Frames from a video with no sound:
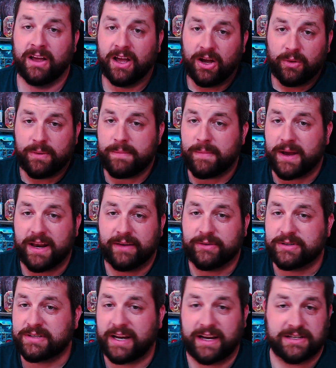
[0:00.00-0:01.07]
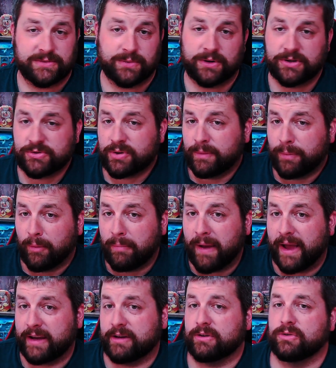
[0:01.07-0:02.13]
We might have a chance for a triple
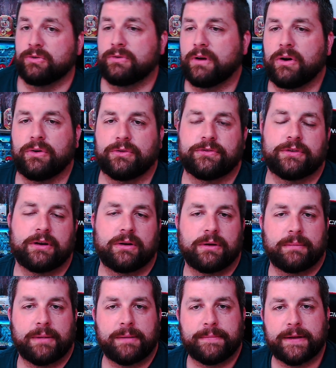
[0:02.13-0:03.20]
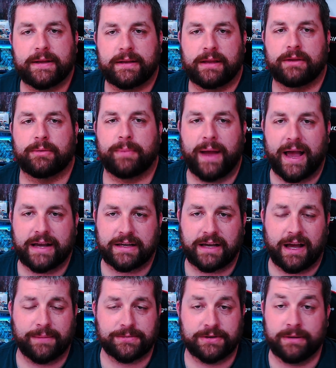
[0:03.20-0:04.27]
banger. Who knows? You know, that might be another pack
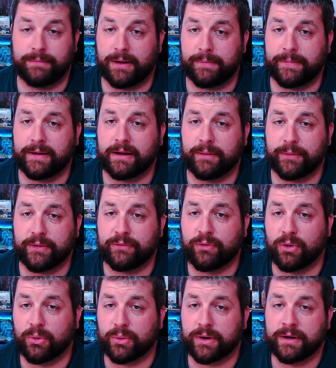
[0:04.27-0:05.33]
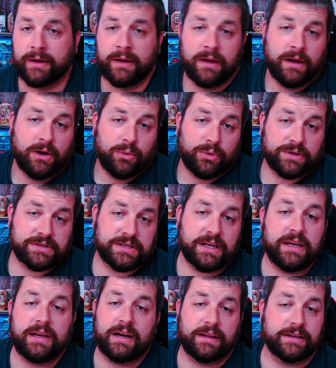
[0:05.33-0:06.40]
option that might be coming forward. We'll
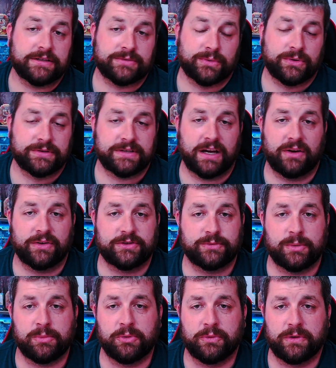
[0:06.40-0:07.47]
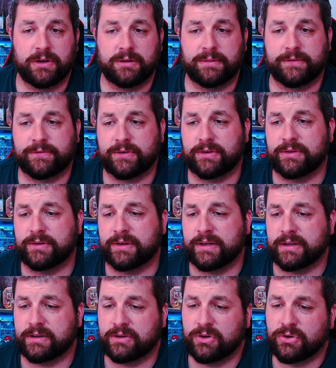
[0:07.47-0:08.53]
see how this rolls out as we move a little bit further
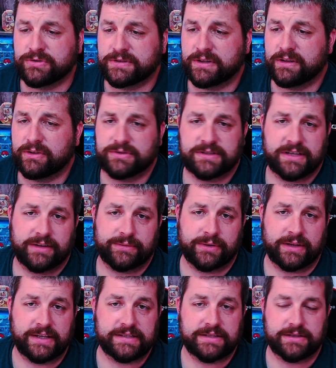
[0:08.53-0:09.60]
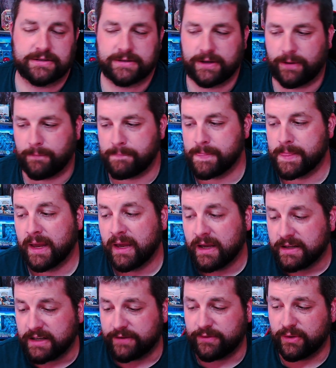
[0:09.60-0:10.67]
closer to those set releases. So
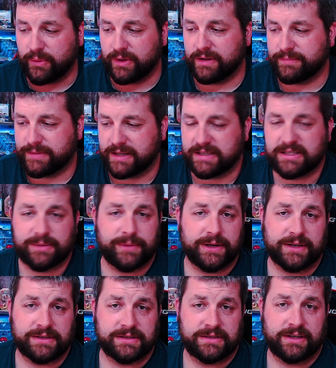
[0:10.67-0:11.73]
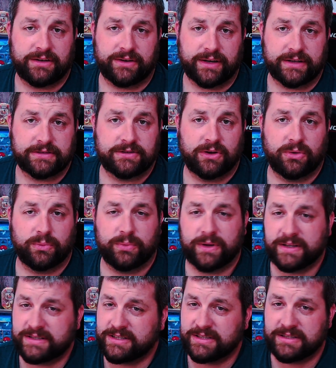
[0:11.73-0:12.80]
definitely one of them things to be considering. So
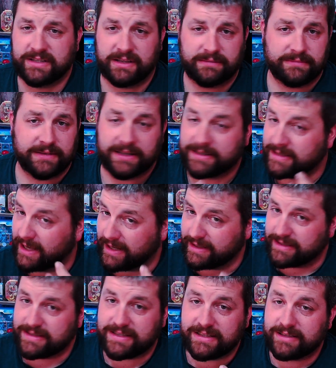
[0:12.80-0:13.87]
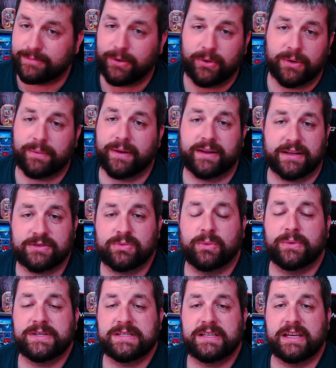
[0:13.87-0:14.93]
it's just the tendencies of Pokemon. That's
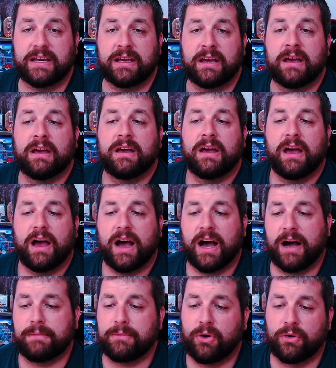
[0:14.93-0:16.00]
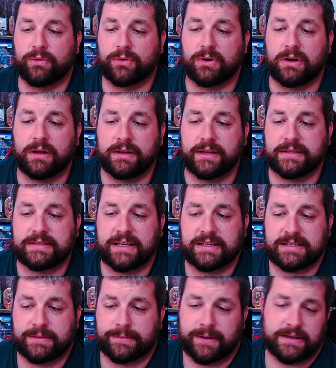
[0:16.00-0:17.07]
what we see. Overall, that's
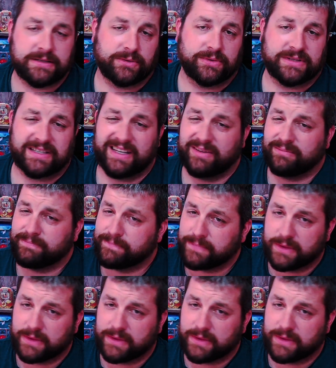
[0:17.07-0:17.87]
not surprising once again.